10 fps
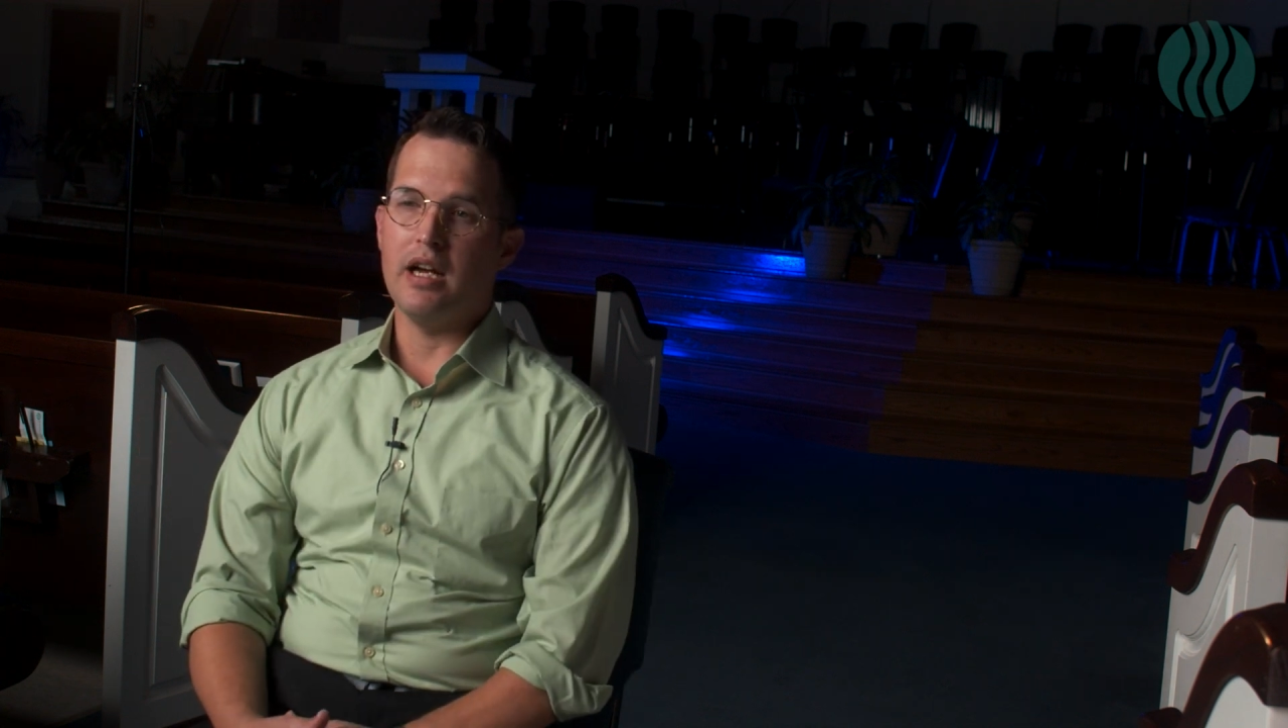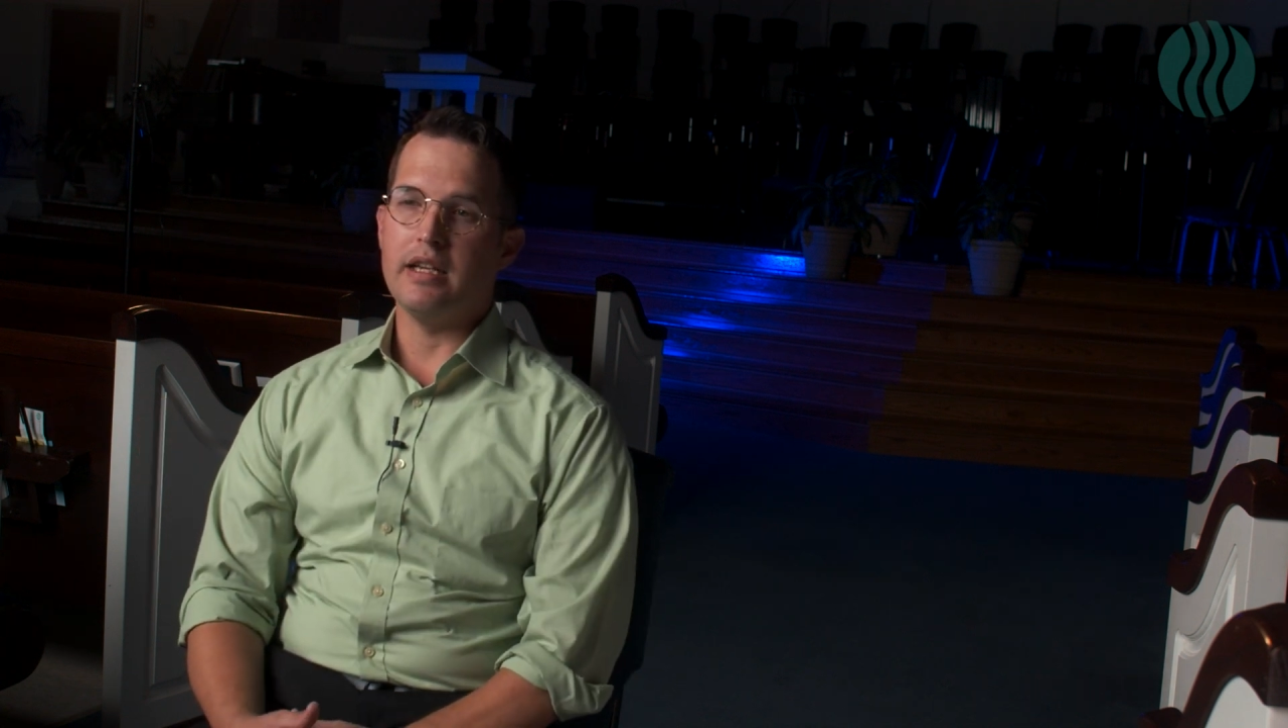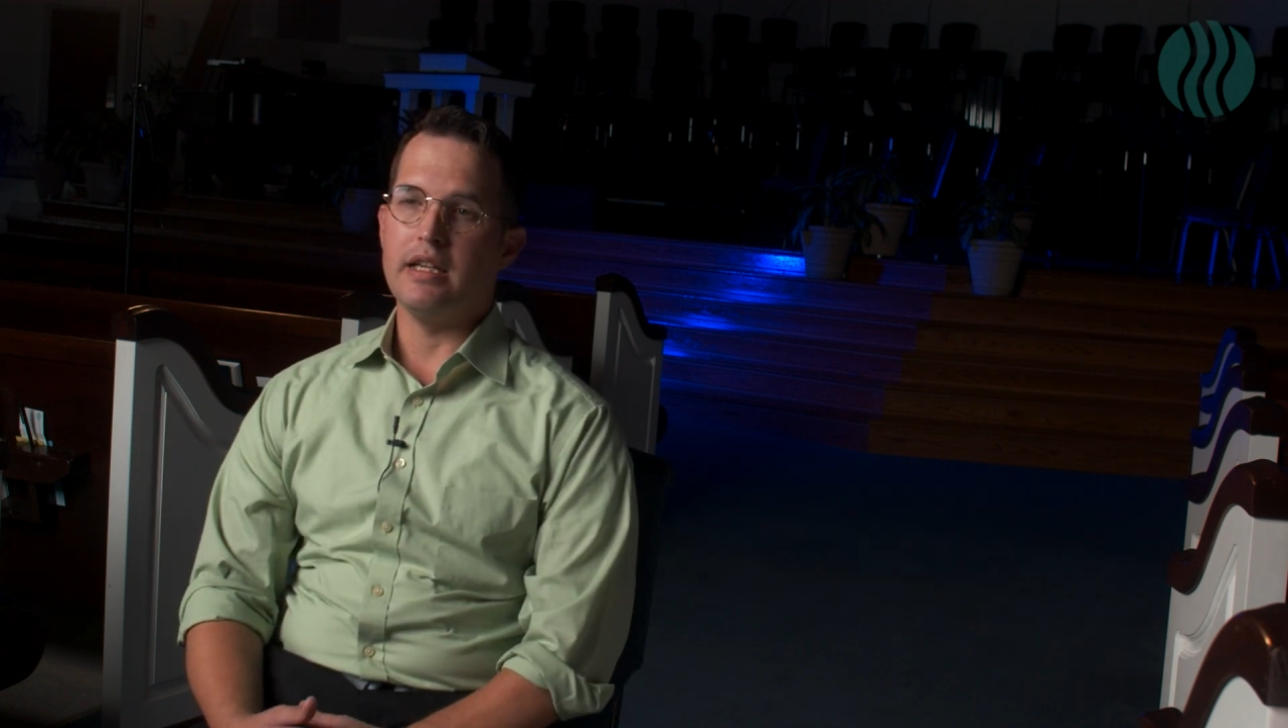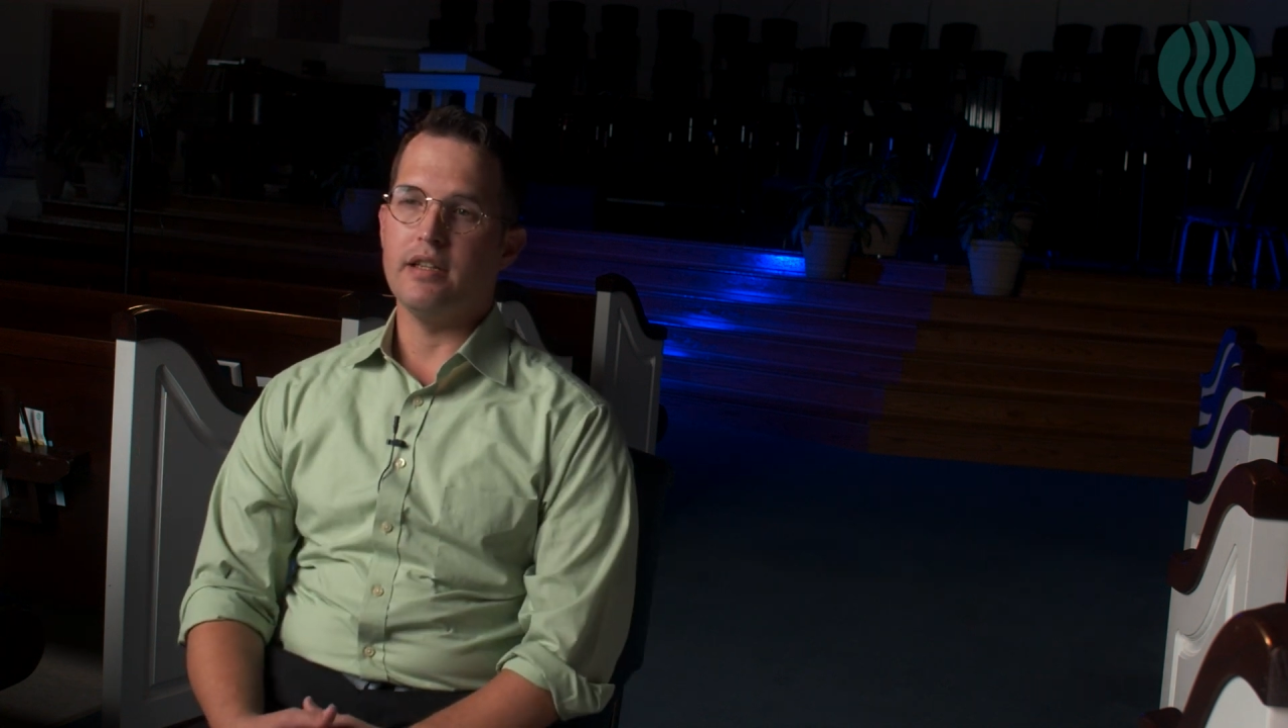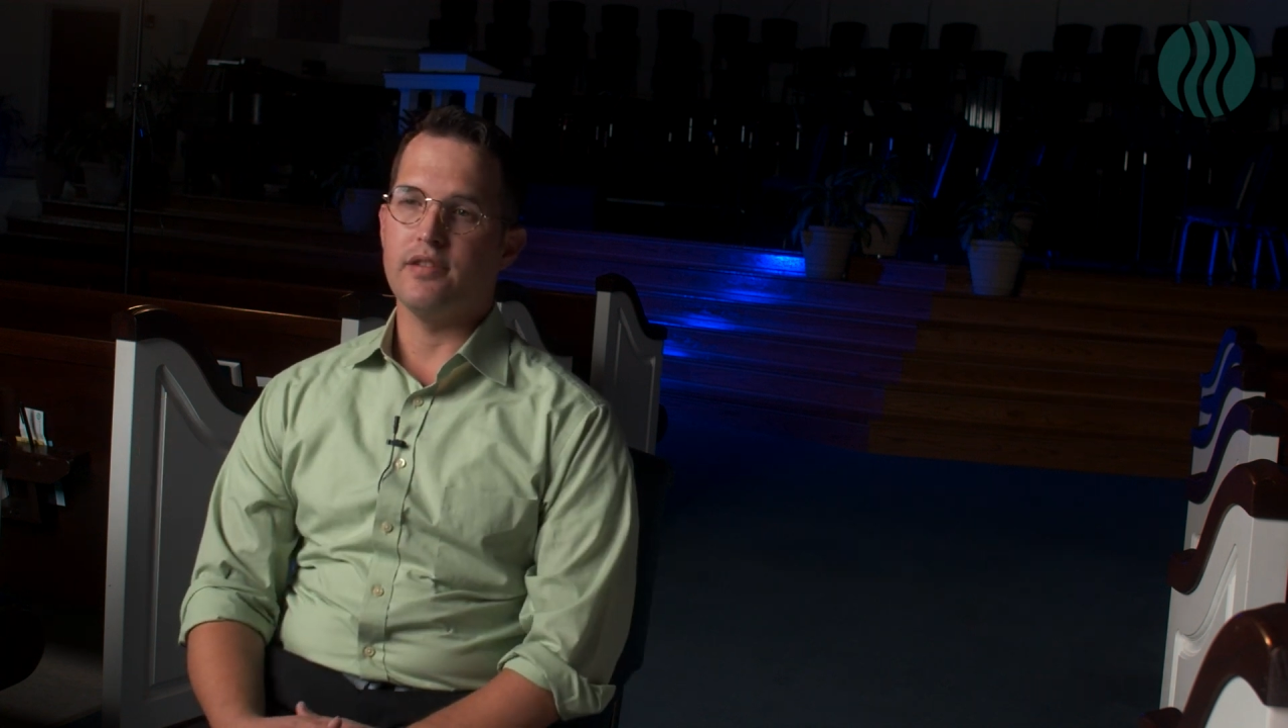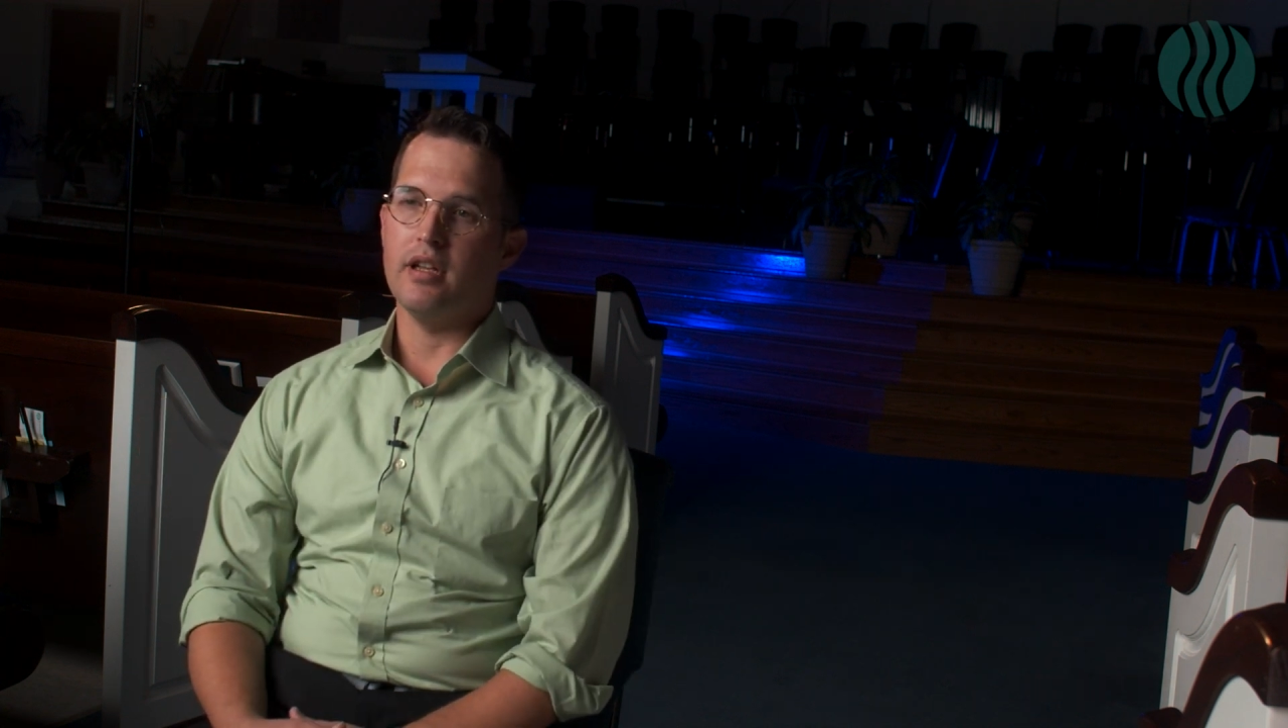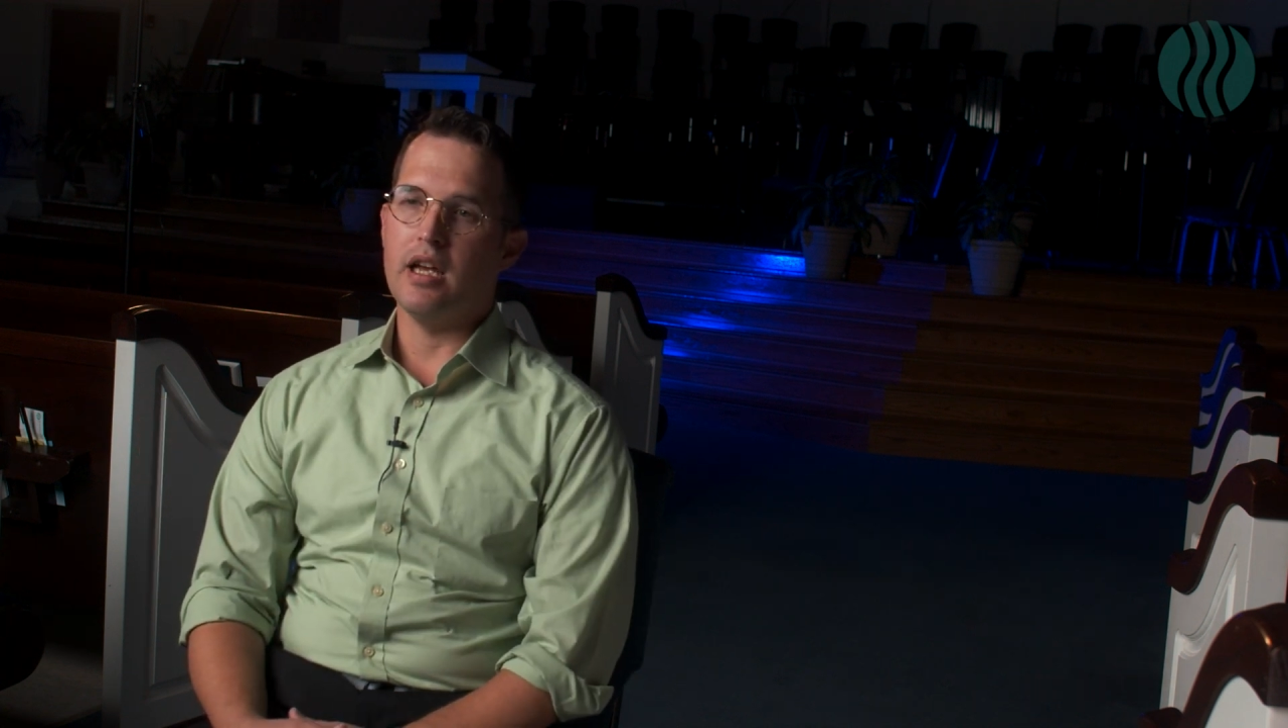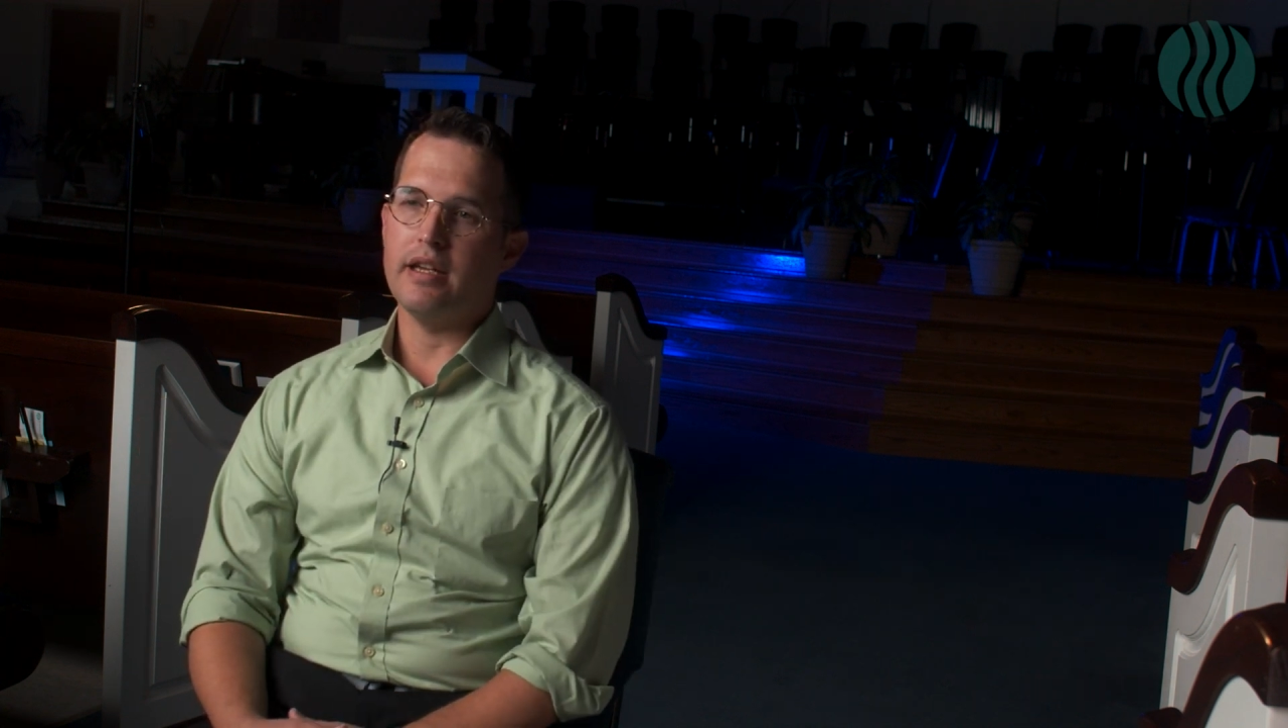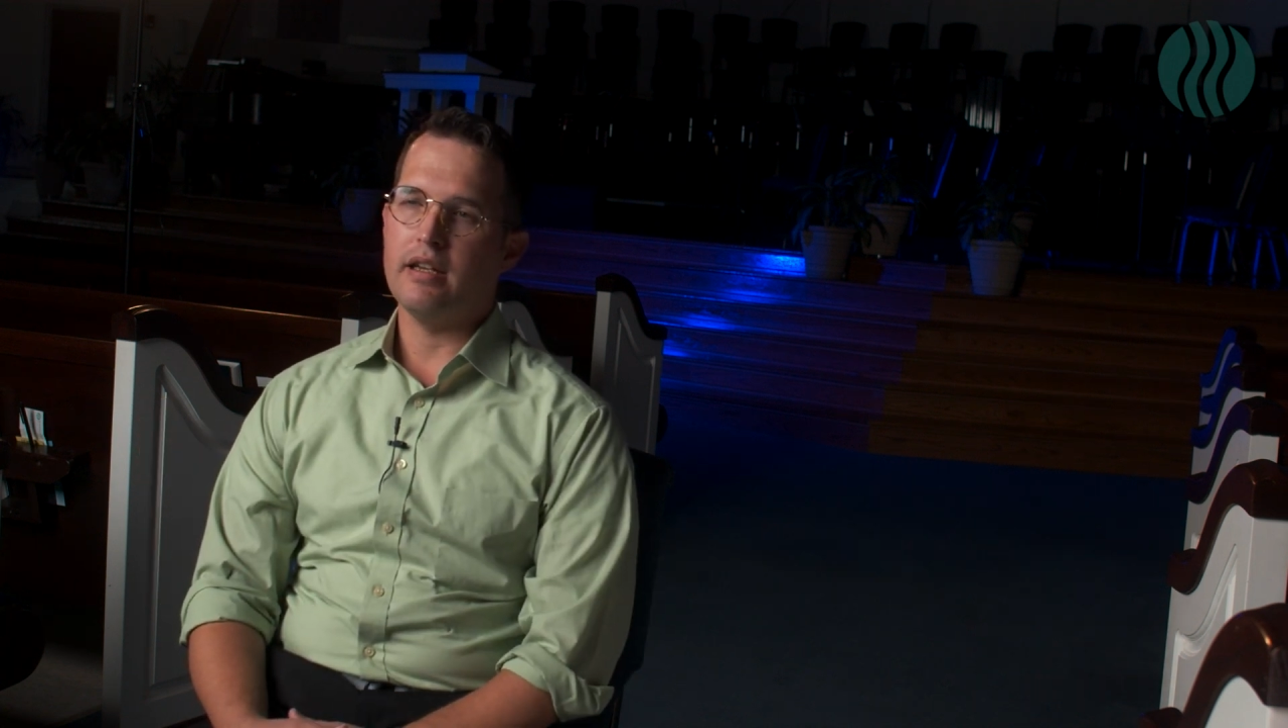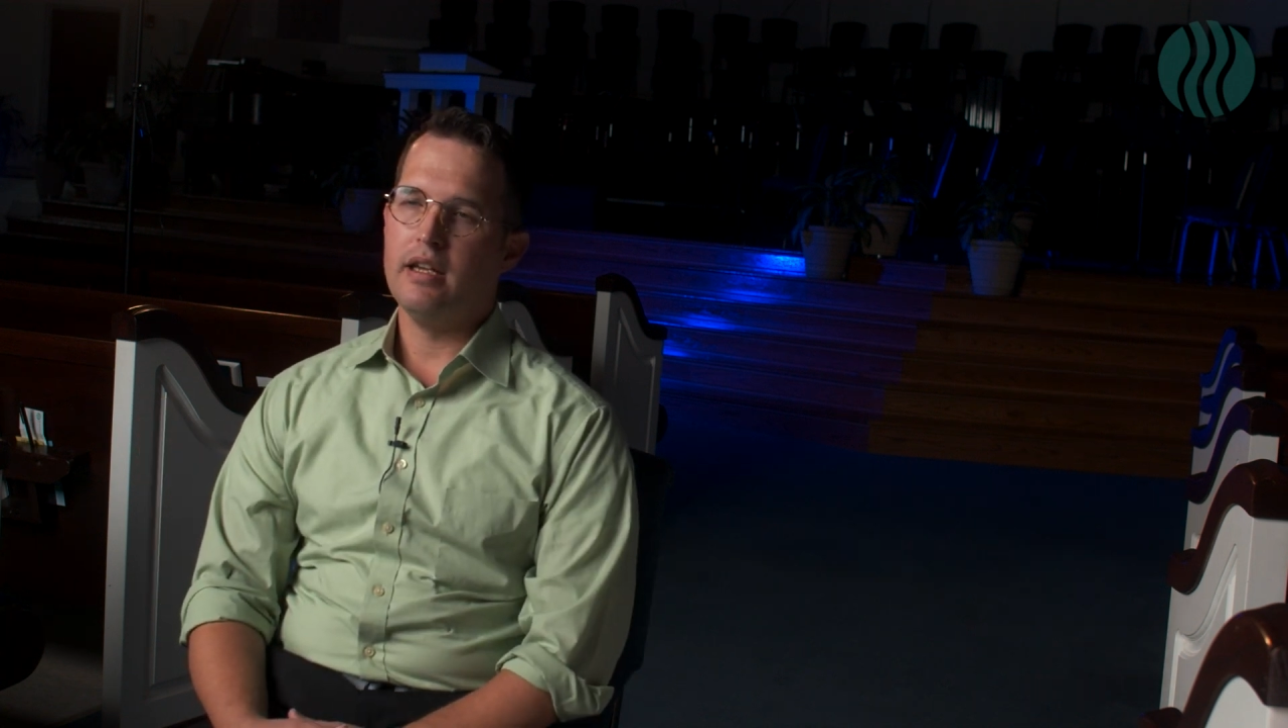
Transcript: body is like.